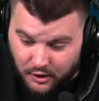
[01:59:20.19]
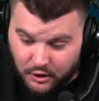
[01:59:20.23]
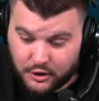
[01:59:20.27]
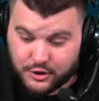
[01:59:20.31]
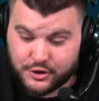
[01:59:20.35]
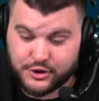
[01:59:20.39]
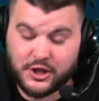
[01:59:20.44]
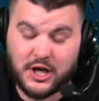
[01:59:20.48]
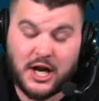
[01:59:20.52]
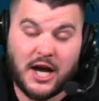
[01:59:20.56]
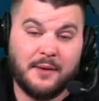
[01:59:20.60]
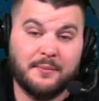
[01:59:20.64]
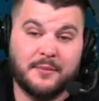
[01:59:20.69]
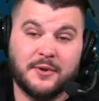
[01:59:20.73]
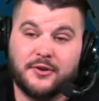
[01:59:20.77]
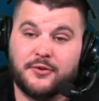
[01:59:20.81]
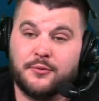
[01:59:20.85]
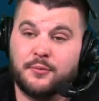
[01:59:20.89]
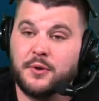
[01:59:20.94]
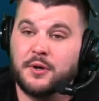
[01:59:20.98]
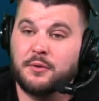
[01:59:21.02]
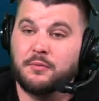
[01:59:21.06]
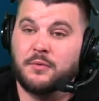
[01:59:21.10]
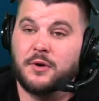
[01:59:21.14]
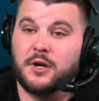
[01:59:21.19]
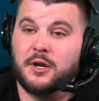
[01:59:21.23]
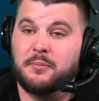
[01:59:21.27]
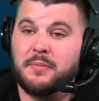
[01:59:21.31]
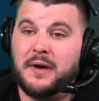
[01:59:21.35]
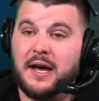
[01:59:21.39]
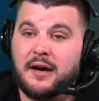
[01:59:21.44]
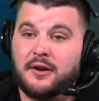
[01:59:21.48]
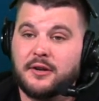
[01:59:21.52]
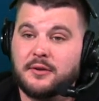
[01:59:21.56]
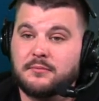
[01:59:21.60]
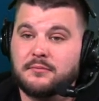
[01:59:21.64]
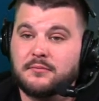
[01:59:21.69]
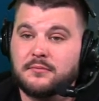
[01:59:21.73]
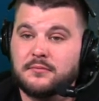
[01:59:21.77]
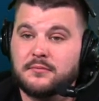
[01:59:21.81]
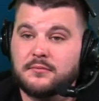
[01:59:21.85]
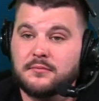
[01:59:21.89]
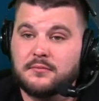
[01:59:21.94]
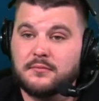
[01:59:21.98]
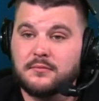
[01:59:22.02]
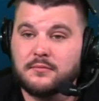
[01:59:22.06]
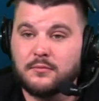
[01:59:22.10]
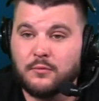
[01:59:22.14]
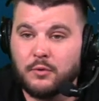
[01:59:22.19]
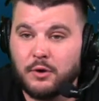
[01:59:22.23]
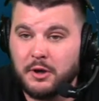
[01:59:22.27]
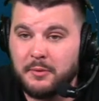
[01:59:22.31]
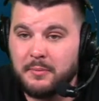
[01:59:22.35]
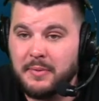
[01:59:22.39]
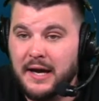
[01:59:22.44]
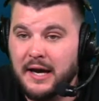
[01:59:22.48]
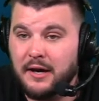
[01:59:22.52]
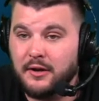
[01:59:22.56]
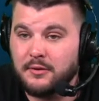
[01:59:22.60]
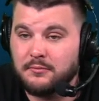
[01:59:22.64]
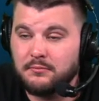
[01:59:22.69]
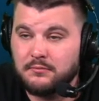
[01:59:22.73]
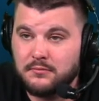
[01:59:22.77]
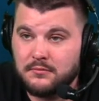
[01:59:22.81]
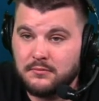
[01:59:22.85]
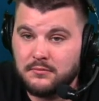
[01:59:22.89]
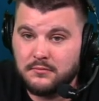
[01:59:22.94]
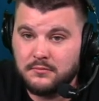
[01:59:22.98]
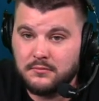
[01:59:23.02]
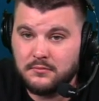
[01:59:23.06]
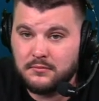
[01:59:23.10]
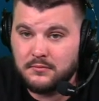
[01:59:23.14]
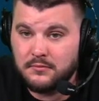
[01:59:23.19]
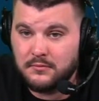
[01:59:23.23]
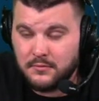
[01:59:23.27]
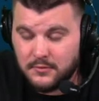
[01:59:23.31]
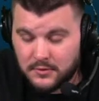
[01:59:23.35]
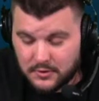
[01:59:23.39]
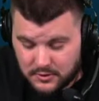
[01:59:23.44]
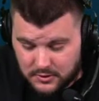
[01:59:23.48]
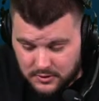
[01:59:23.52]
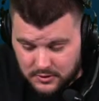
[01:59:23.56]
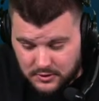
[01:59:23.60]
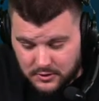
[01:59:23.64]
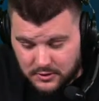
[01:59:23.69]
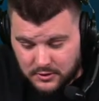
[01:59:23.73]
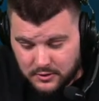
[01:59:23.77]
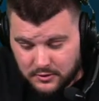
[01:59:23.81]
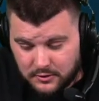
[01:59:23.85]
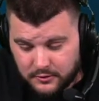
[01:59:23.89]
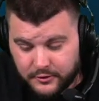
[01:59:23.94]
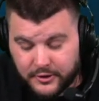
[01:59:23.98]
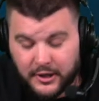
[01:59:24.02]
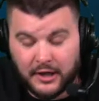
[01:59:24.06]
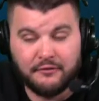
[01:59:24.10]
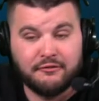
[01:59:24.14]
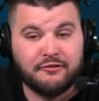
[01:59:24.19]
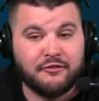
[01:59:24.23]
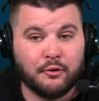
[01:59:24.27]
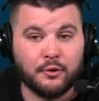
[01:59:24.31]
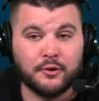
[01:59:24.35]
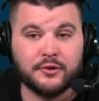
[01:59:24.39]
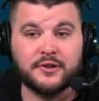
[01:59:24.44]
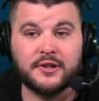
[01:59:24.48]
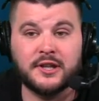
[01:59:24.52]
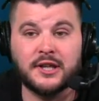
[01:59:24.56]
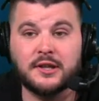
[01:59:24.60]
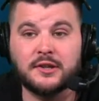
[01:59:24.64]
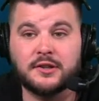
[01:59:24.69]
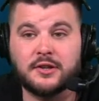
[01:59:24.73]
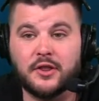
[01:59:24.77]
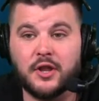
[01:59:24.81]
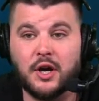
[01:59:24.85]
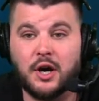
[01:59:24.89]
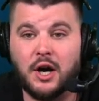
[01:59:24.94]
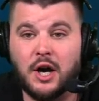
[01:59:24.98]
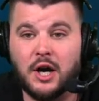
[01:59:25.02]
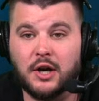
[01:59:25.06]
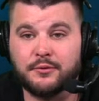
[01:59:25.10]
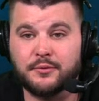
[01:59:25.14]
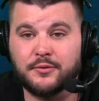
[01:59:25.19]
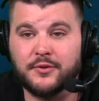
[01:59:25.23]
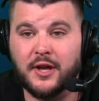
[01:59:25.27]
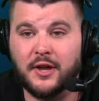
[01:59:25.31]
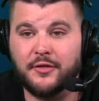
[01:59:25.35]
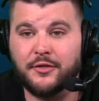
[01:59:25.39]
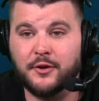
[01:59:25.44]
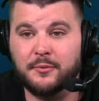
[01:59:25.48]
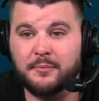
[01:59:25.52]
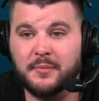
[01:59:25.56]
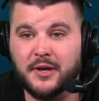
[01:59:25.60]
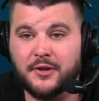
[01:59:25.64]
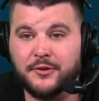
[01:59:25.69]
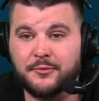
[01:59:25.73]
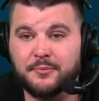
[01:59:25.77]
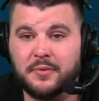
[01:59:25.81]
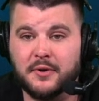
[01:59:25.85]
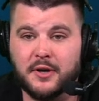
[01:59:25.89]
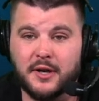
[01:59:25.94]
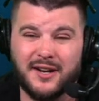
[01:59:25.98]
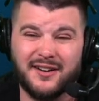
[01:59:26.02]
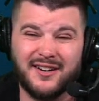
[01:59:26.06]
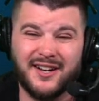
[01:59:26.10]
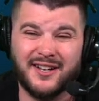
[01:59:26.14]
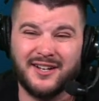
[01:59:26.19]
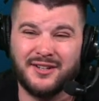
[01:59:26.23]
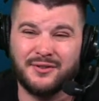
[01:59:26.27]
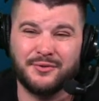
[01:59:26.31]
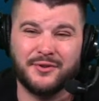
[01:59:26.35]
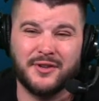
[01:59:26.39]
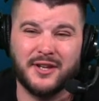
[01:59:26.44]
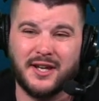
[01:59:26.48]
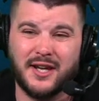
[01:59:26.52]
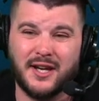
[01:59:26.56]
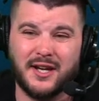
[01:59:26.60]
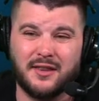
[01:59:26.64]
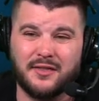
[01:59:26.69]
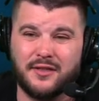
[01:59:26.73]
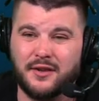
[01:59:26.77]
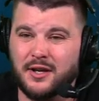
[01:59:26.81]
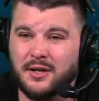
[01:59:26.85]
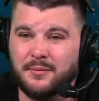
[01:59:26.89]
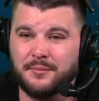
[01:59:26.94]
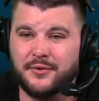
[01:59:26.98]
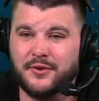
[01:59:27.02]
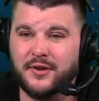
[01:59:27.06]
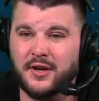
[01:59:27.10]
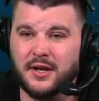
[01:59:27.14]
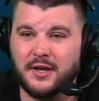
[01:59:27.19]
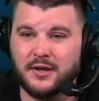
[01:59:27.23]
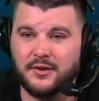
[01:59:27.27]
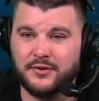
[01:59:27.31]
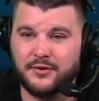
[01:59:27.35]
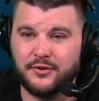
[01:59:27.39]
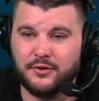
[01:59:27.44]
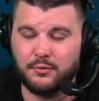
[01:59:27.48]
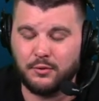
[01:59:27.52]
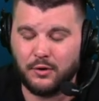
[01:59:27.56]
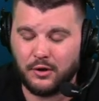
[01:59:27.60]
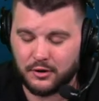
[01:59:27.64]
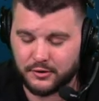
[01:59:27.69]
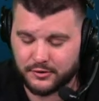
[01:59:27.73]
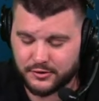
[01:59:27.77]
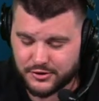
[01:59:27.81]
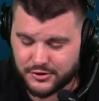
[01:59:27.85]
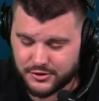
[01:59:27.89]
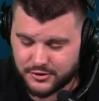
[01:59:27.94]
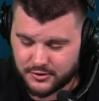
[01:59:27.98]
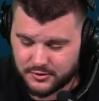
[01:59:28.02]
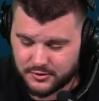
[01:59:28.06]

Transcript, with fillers: harsh comments. What, what about him? What about him? You're down fourteen to the Hawks without their best player. I don't think anything I'm saying is too harsh.